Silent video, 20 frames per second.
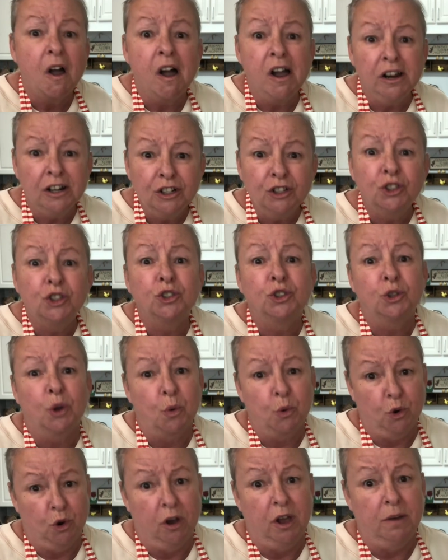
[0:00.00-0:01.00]
That is so
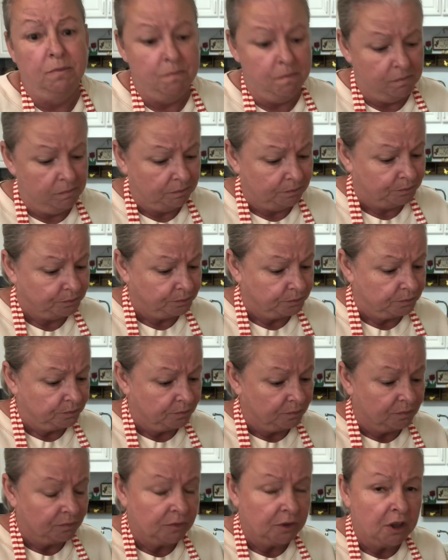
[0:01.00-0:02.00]
good.
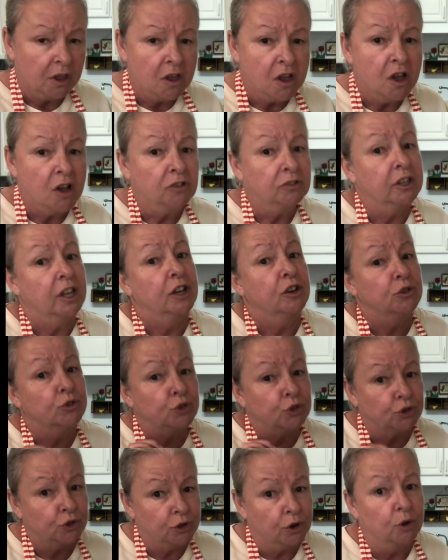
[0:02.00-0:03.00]
Like,
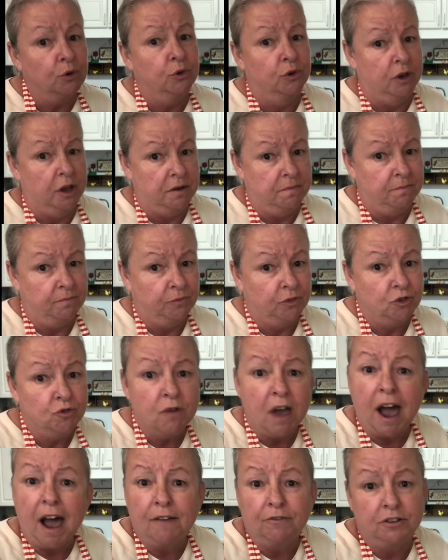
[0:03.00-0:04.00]
so good. You
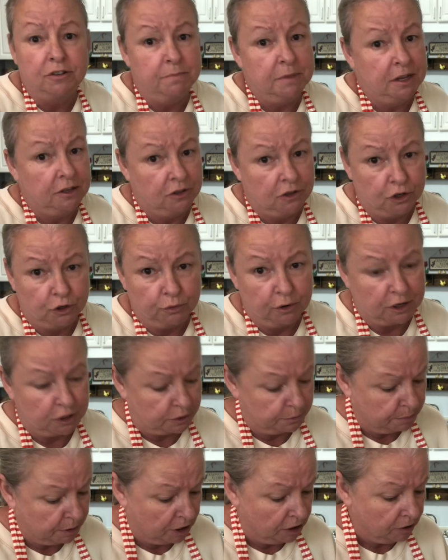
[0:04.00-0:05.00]
have to make this
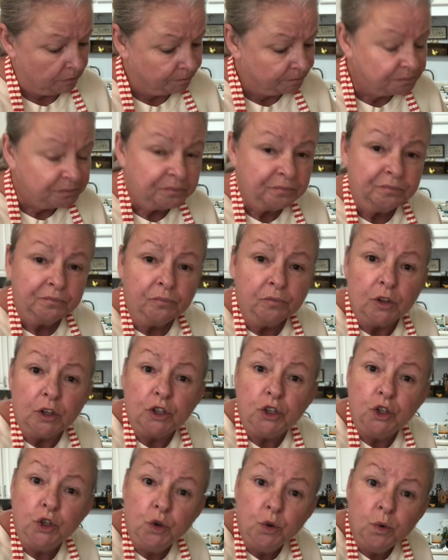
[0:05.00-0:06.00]
recipe.
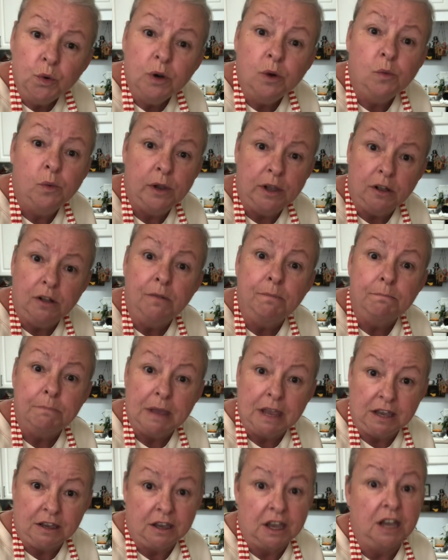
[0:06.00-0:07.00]
You will
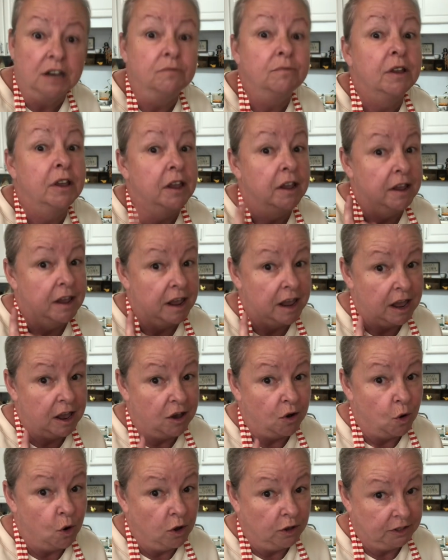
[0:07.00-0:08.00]
make it
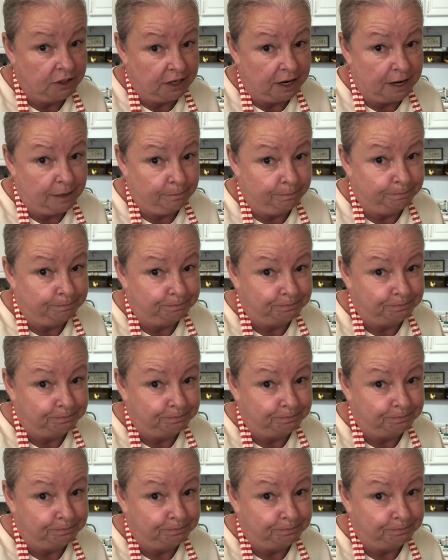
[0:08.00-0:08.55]
all the time.